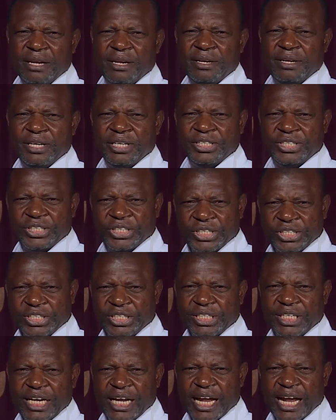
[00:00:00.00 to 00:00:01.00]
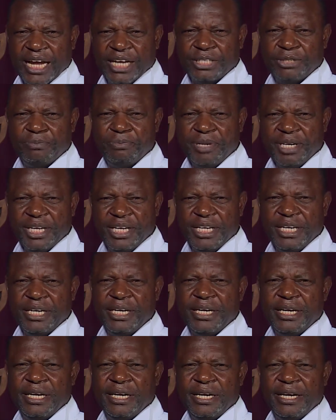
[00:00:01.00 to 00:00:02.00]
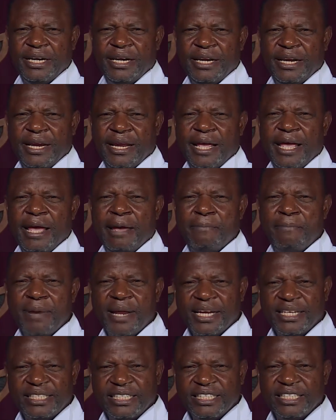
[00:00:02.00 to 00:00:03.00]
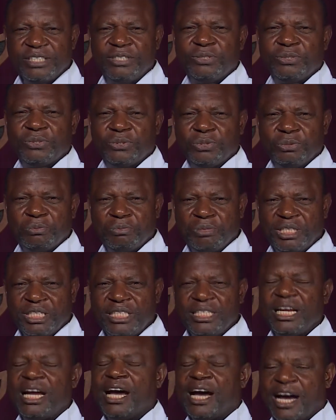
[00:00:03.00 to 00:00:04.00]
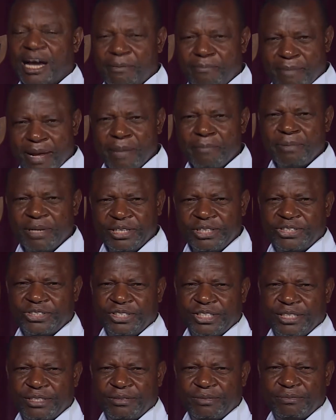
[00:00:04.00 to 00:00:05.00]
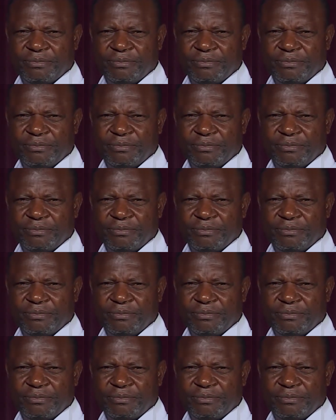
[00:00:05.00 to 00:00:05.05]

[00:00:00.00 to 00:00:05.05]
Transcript: The church has been a blessing to me and my ministry.